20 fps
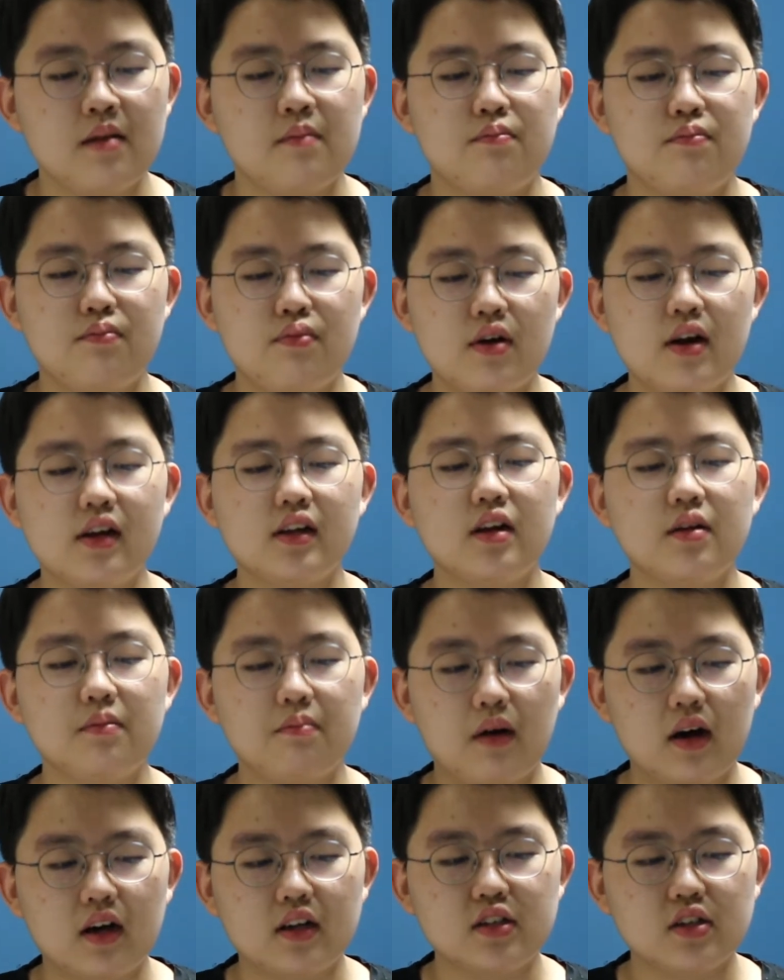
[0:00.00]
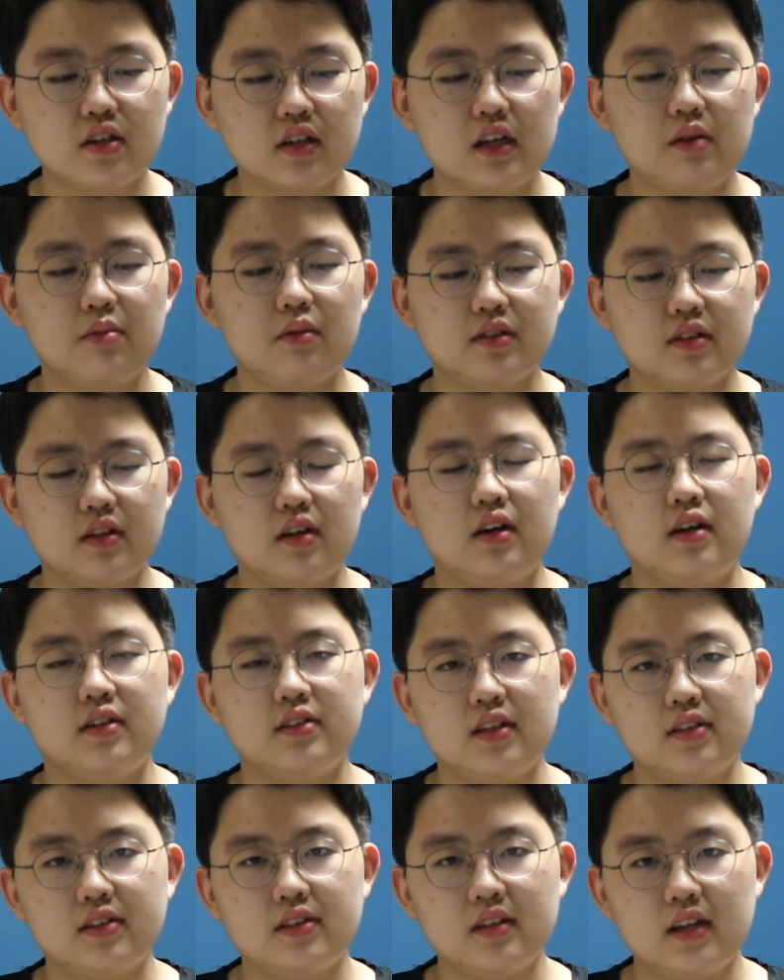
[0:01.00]
President Park Chung-hee was
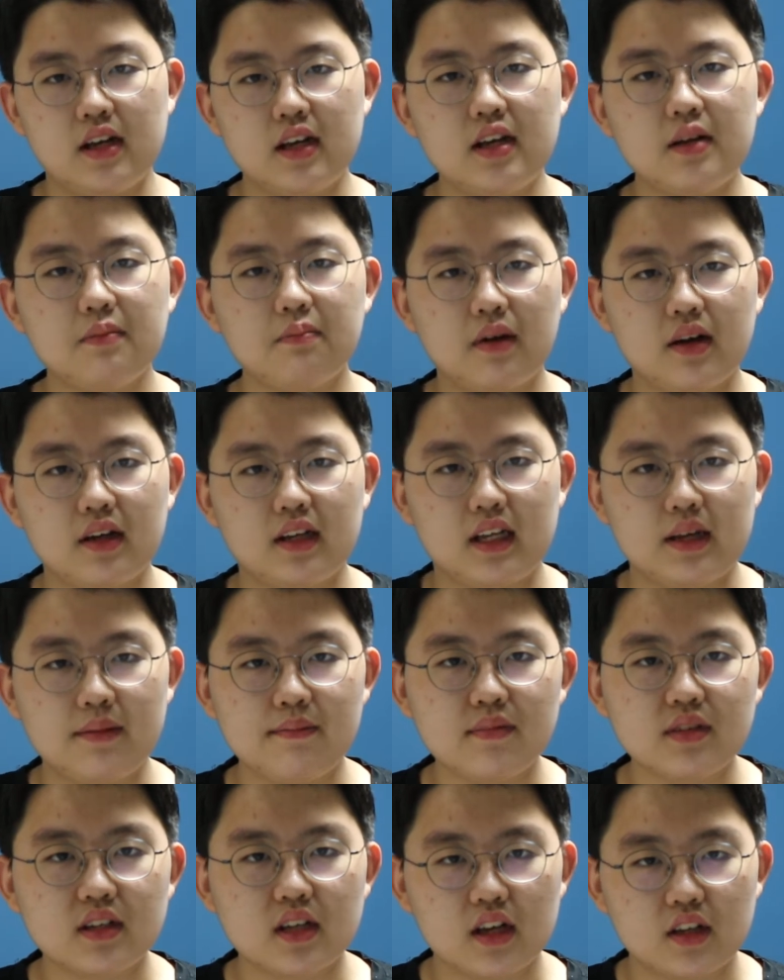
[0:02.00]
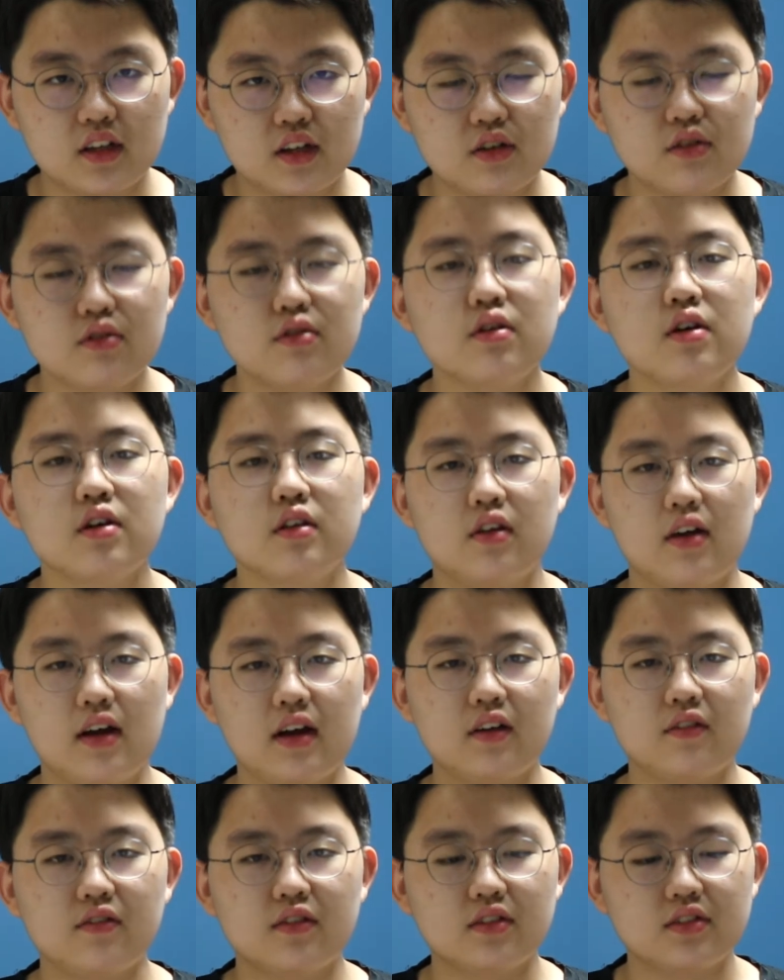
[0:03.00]
assassinated by Kim Jae-gyu, the
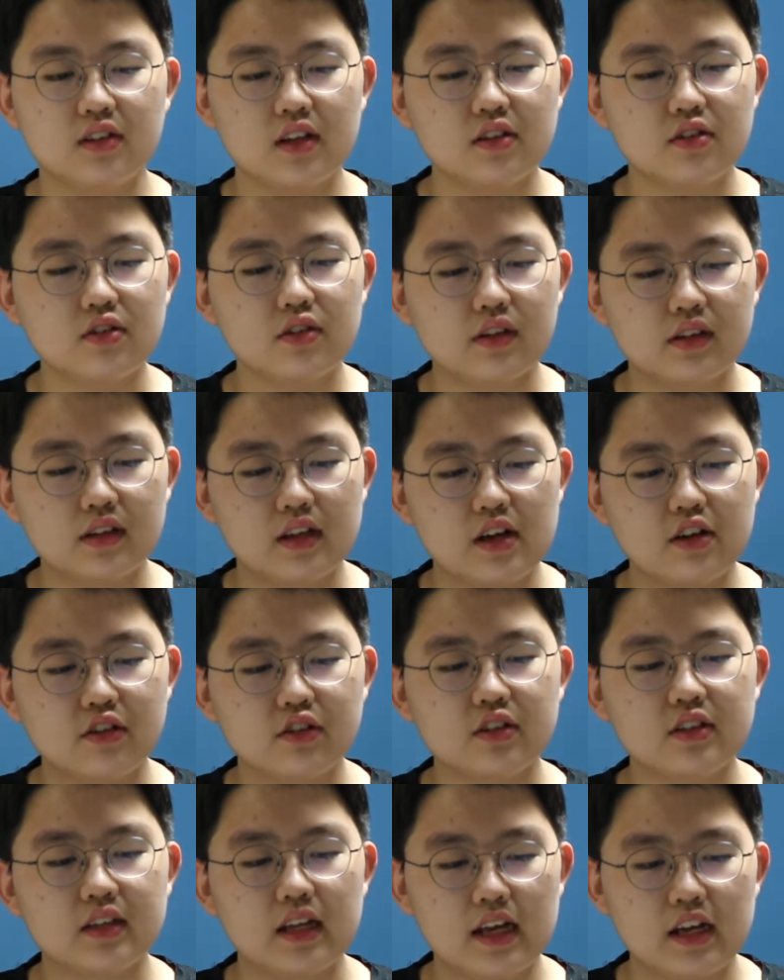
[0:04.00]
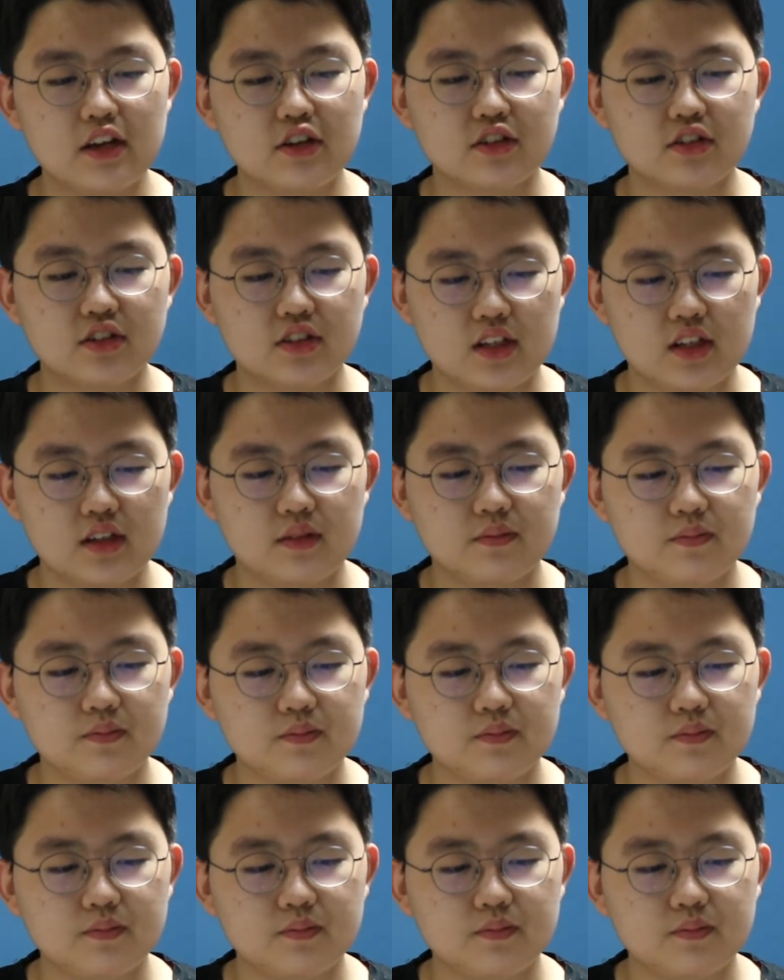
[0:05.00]
head of the Central Intelligence Agency.